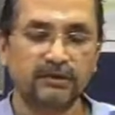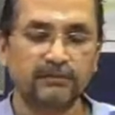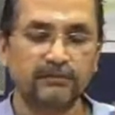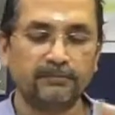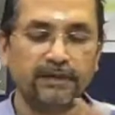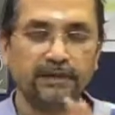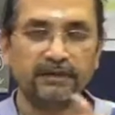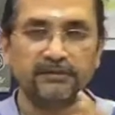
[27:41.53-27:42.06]

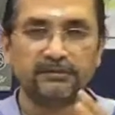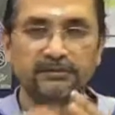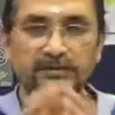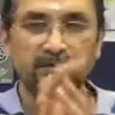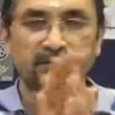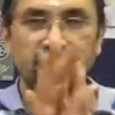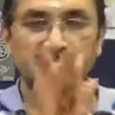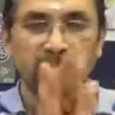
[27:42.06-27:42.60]
make it,
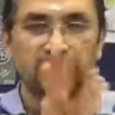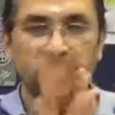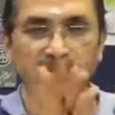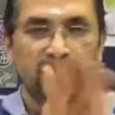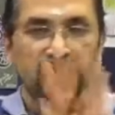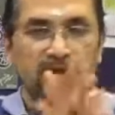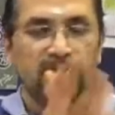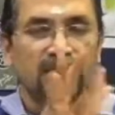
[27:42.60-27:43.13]
and
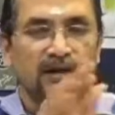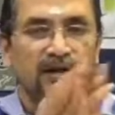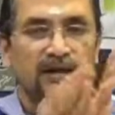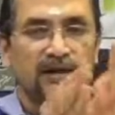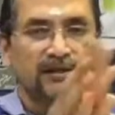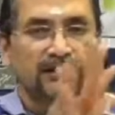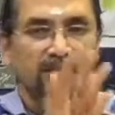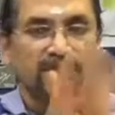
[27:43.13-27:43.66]

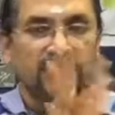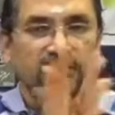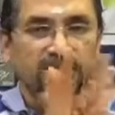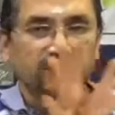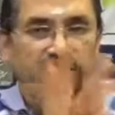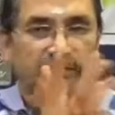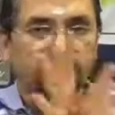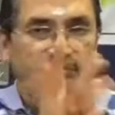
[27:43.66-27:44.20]
then
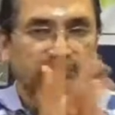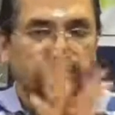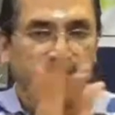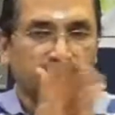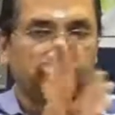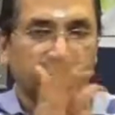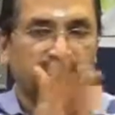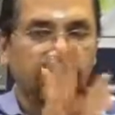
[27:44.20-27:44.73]
you're going to
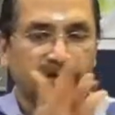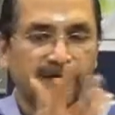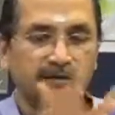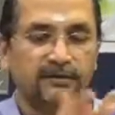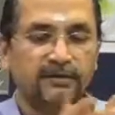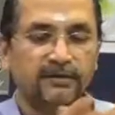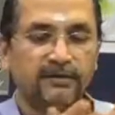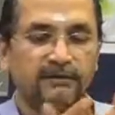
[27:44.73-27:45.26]
make the carrot
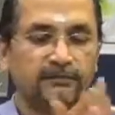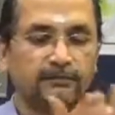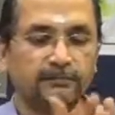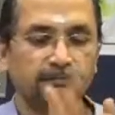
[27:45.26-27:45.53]
again.